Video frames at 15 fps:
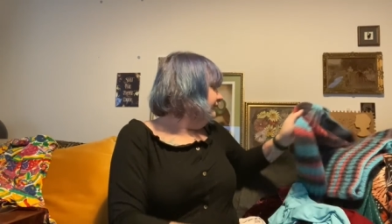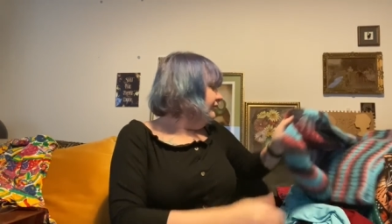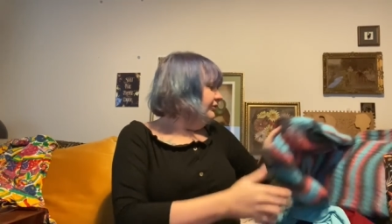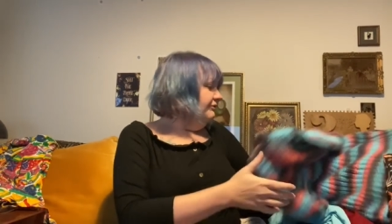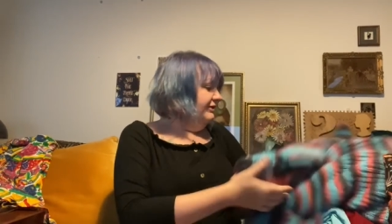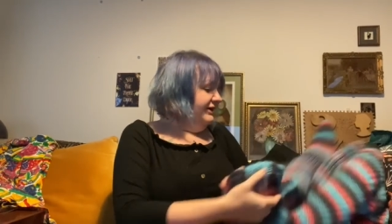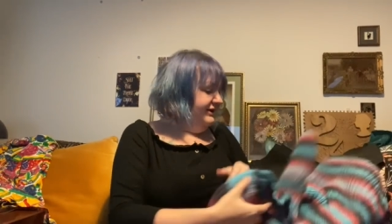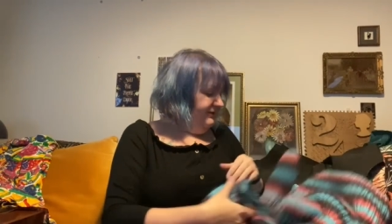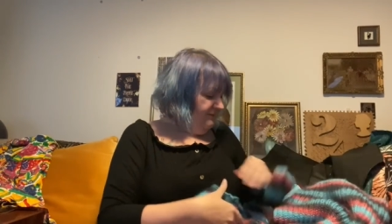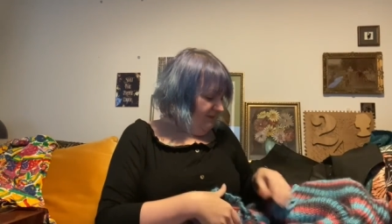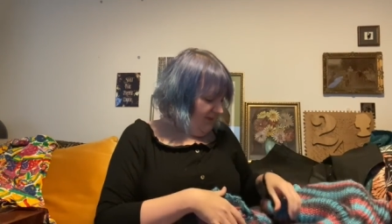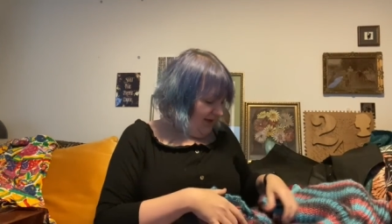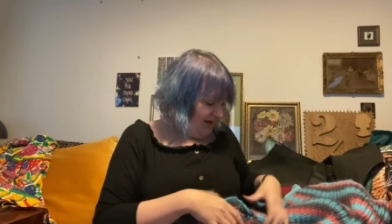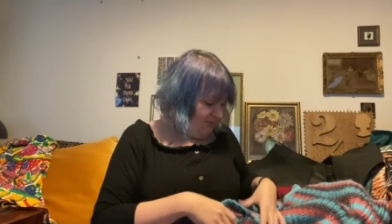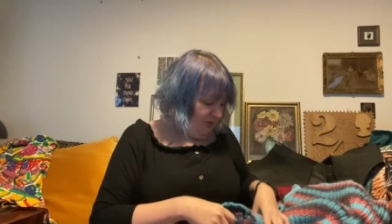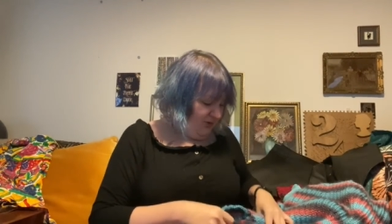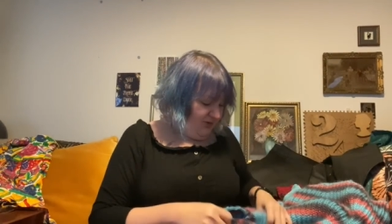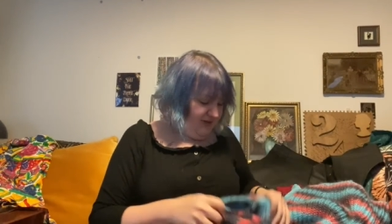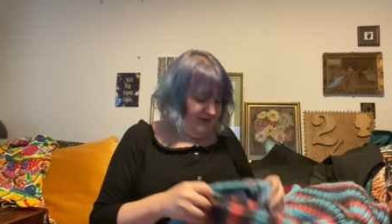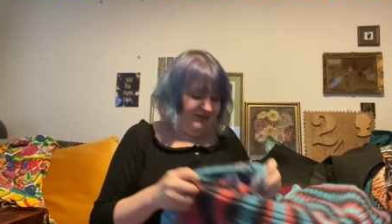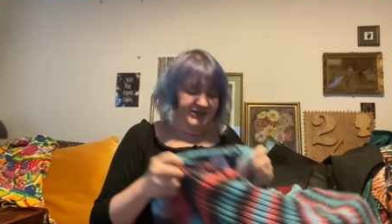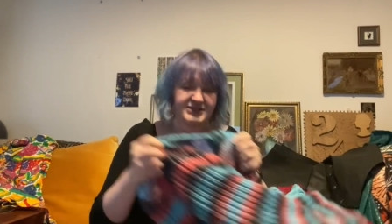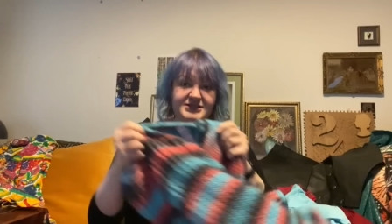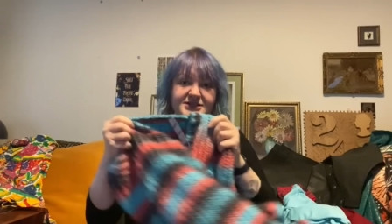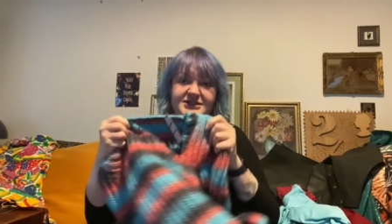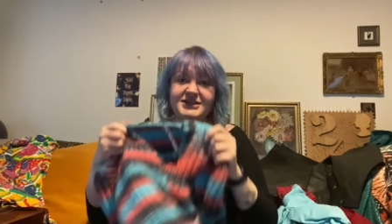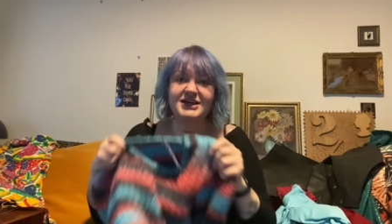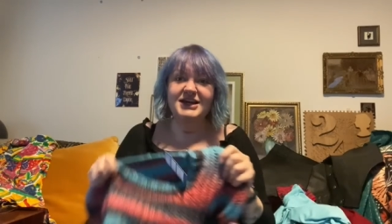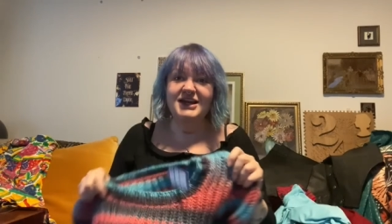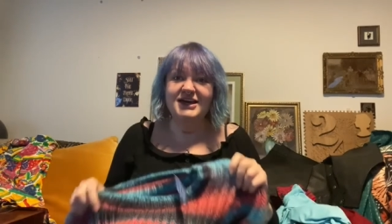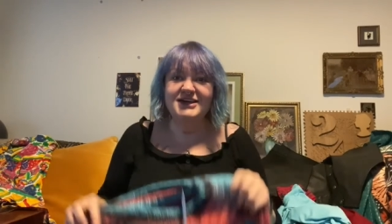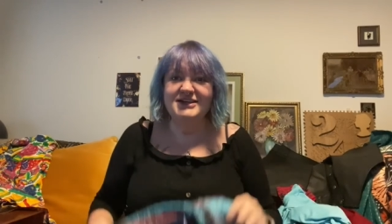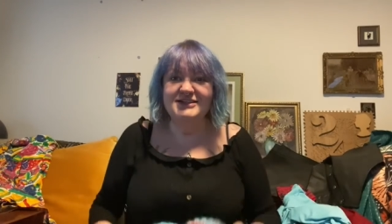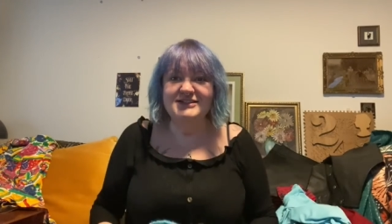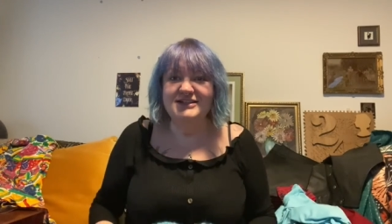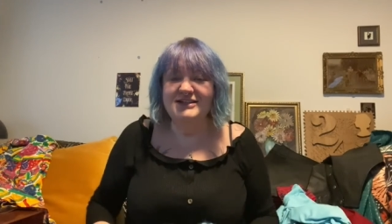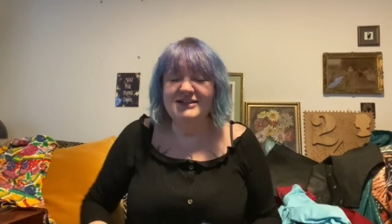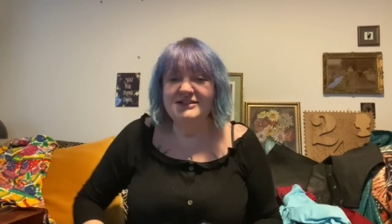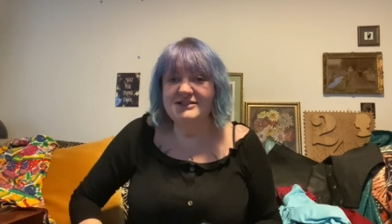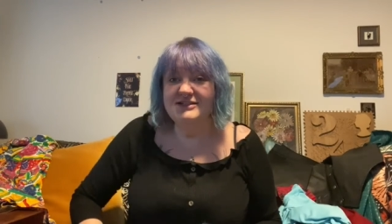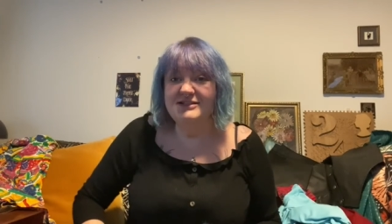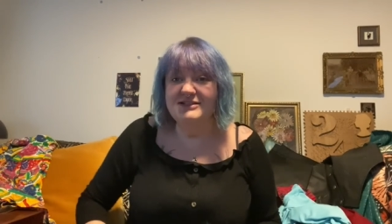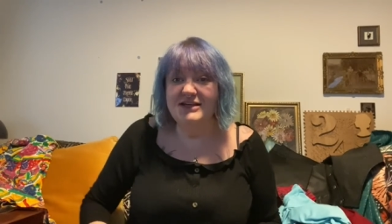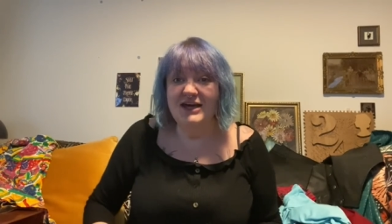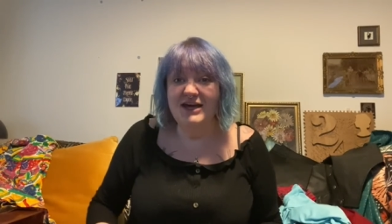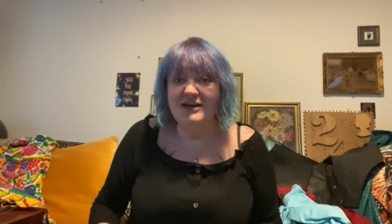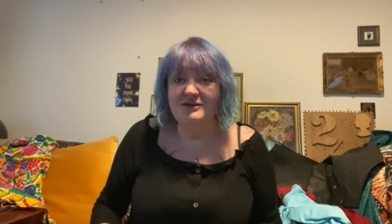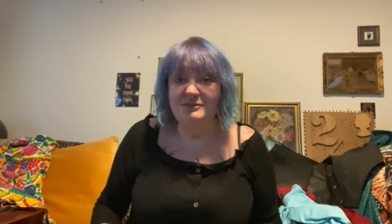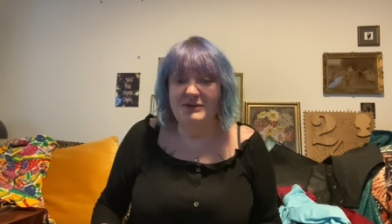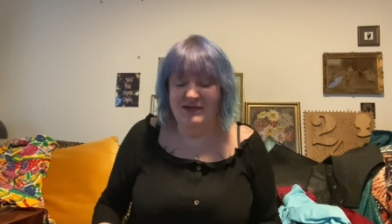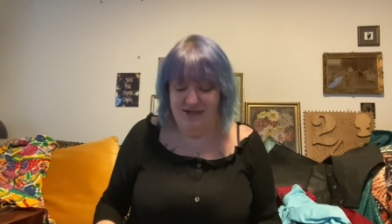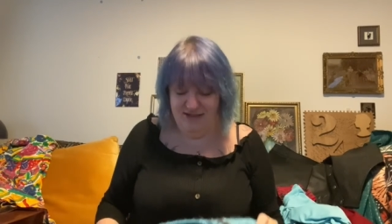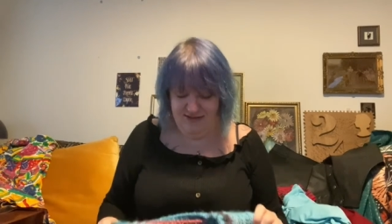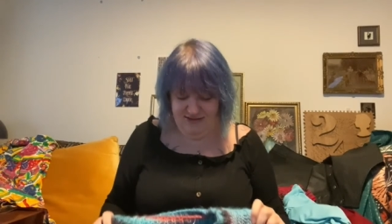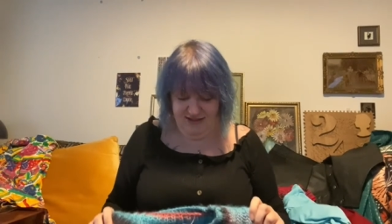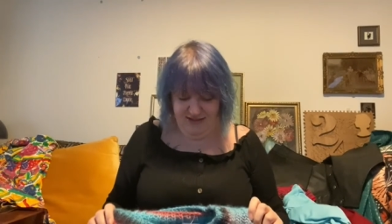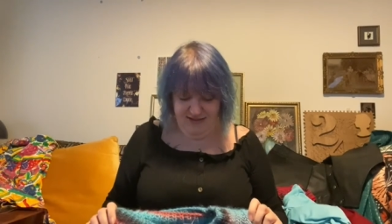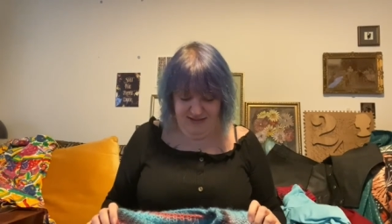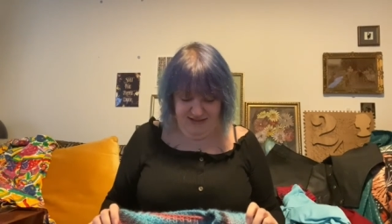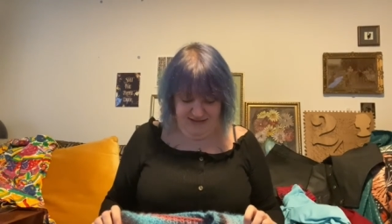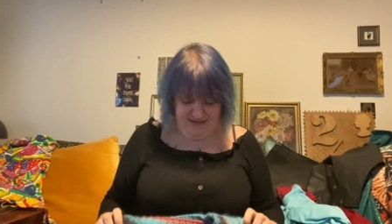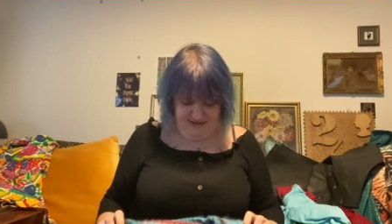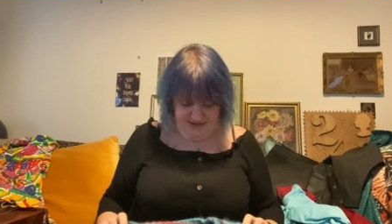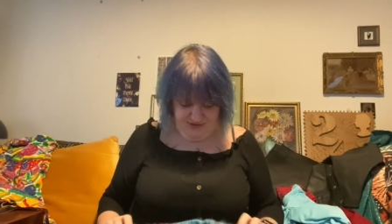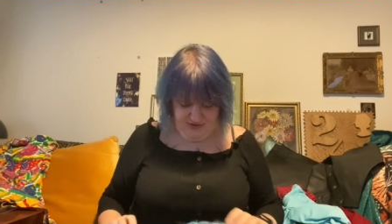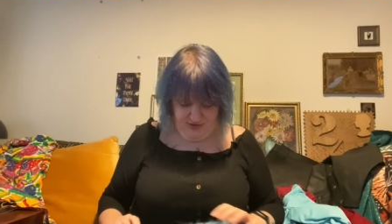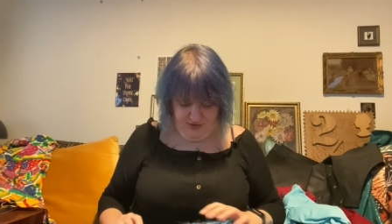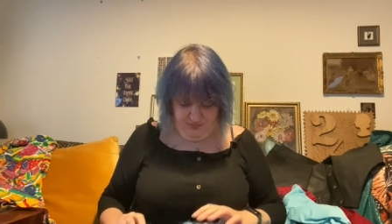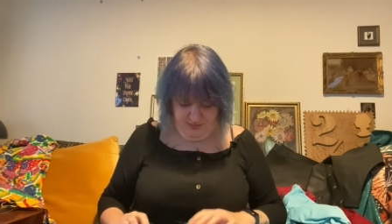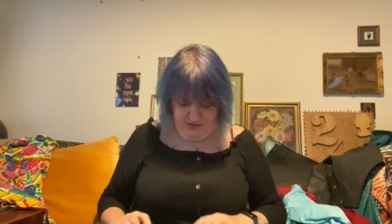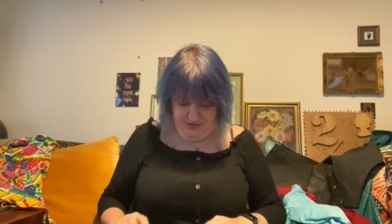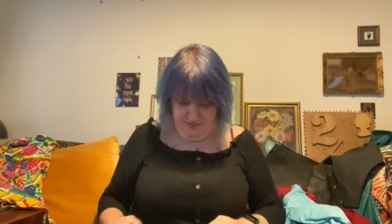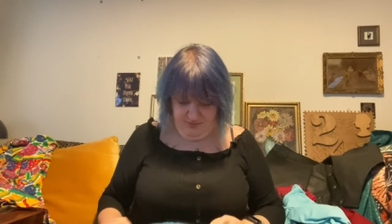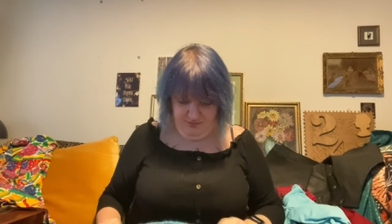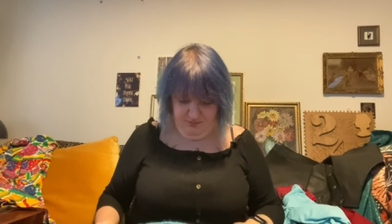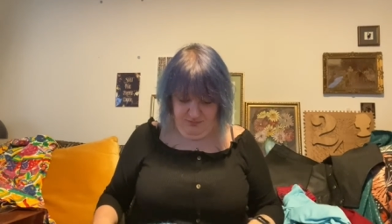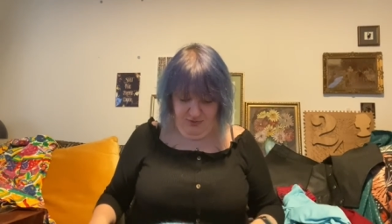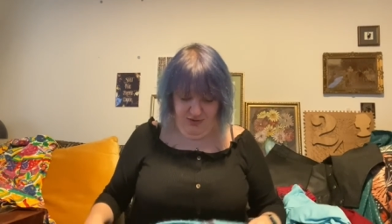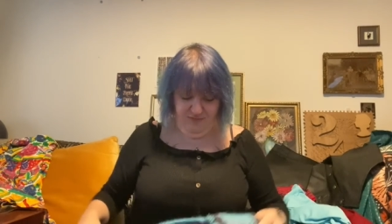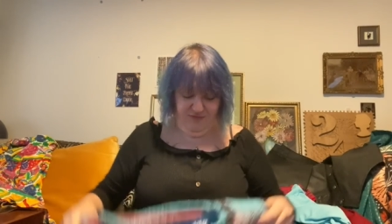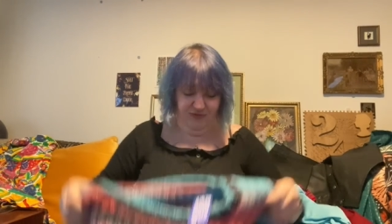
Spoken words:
Right, I bought this just because I liked it. It's a handmade, hand-knitted top, and I bought it for